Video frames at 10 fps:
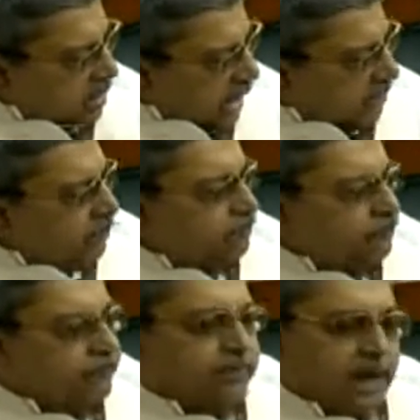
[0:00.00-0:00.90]
come
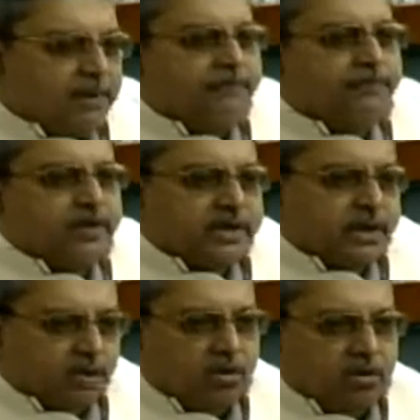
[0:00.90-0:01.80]
up with a
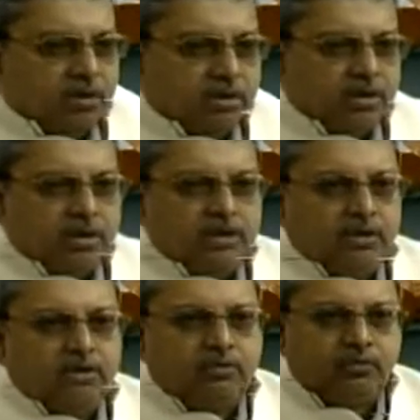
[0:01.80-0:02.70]
law
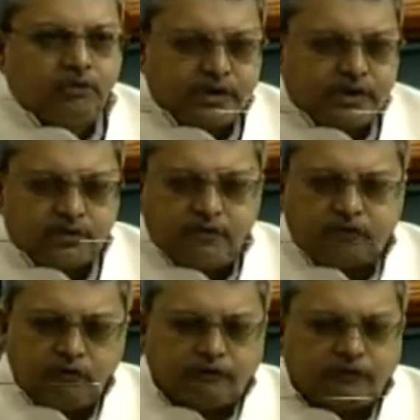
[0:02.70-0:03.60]
which will
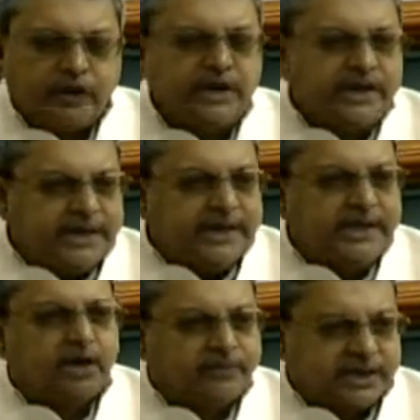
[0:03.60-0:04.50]
fulfill the
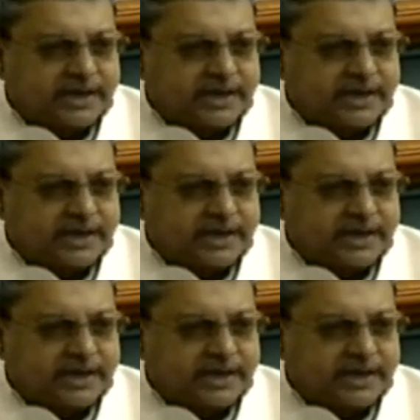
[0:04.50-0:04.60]
need of the